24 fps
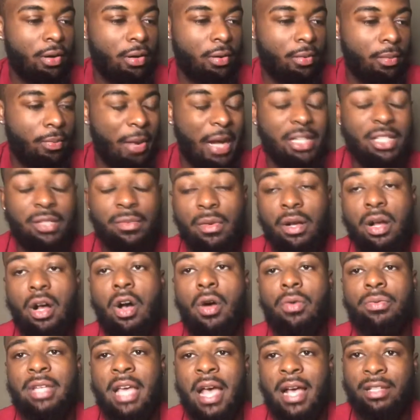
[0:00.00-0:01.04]
Patrick
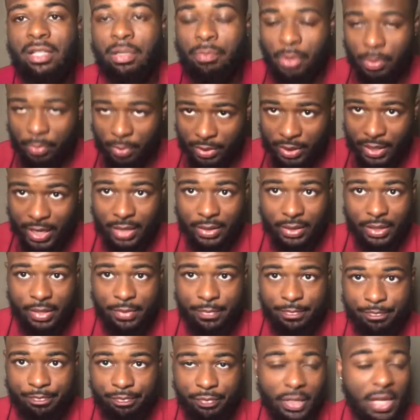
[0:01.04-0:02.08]
Mahomes has to be protected.
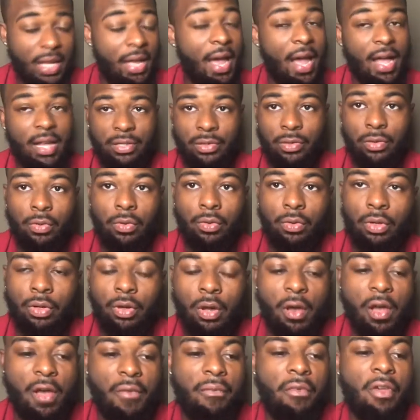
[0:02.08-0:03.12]
He has to.
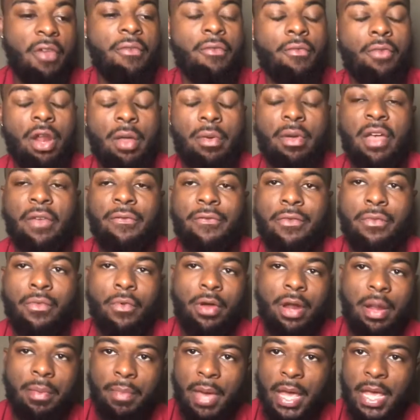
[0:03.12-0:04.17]
If you want
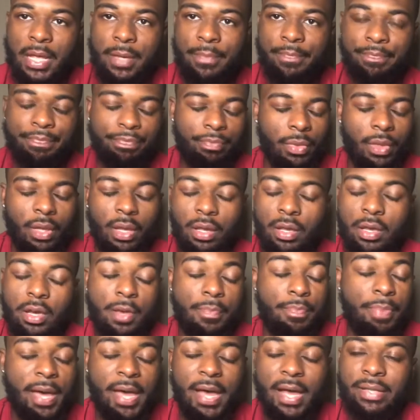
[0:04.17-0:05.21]
to make good
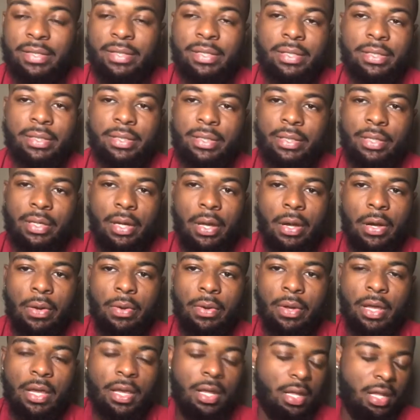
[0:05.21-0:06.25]
passes, and
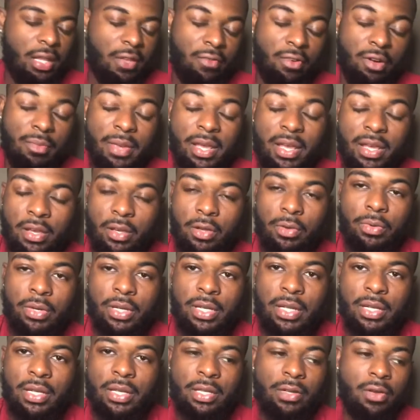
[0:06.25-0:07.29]
you want to make good
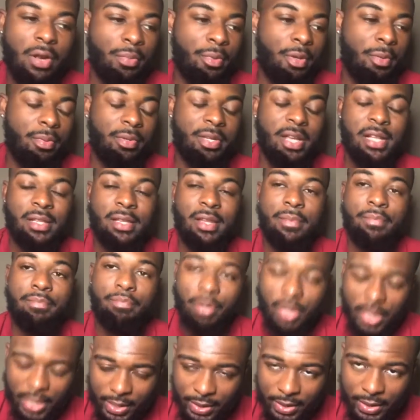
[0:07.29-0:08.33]
reads, he's going to be protected.
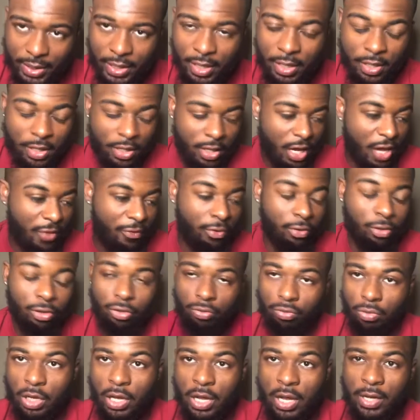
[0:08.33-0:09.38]
But if he's on the
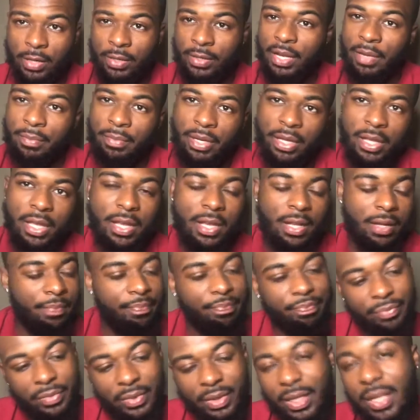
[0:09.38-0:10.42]
run, I mean,
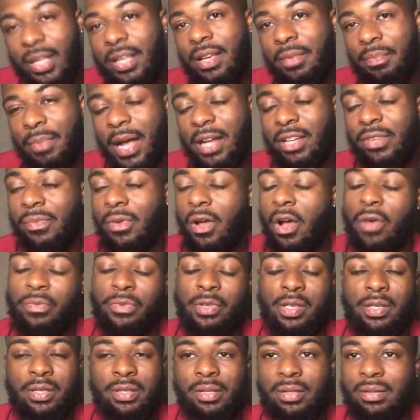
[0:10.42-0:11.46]
Patrick
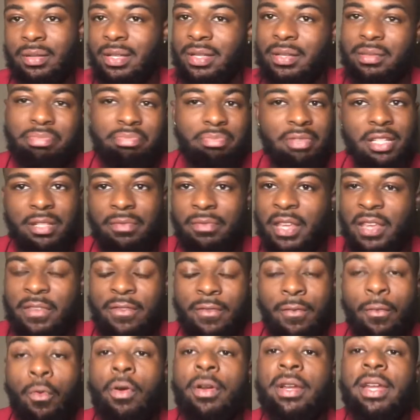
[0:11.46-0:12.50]
Mahomes is even
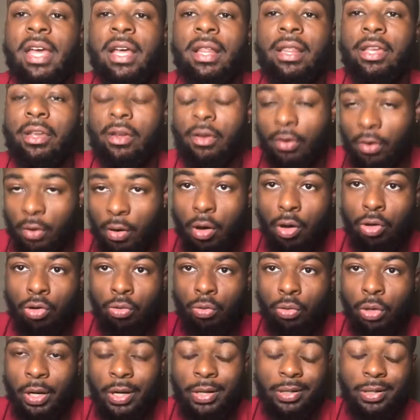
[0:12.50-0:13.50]
more deadlier on the run.